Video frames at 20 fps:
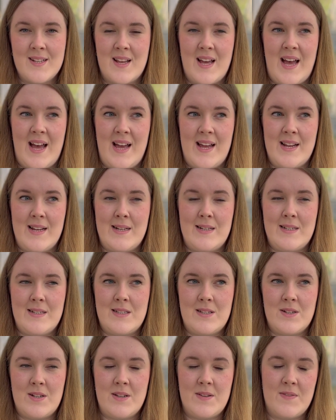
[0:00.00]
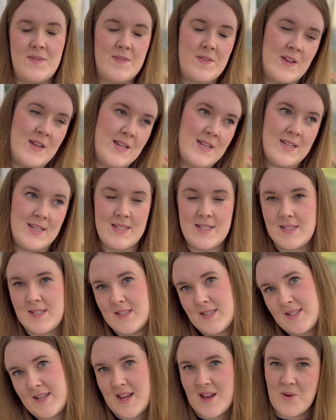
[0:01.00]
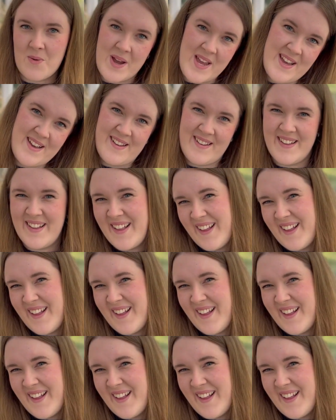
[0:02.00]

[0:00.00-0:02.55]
and sort of stay awake.